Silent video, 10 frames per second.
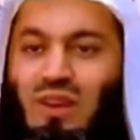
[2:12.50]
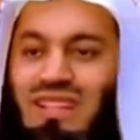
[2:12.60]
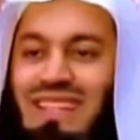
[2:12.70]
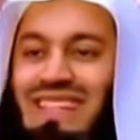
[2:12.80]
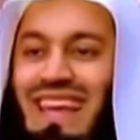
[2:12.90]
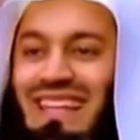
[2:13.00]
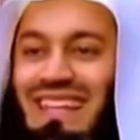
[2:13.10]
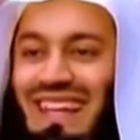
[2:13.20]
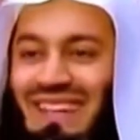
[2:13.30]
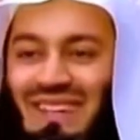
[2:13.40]
What is that?
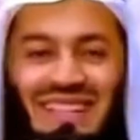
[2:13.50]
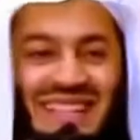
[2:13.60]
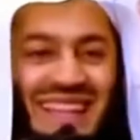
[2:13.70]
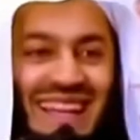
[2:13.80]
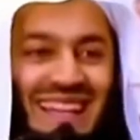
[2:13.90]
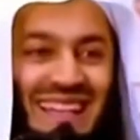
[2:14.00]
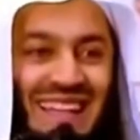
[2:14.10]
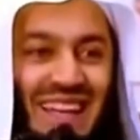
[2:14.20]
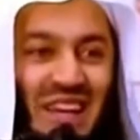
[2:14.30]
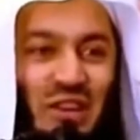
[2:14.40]
Yeah, what is that?
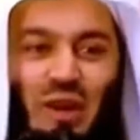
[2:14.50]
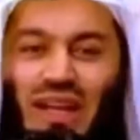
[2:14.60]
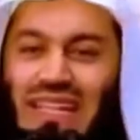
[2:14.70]
You are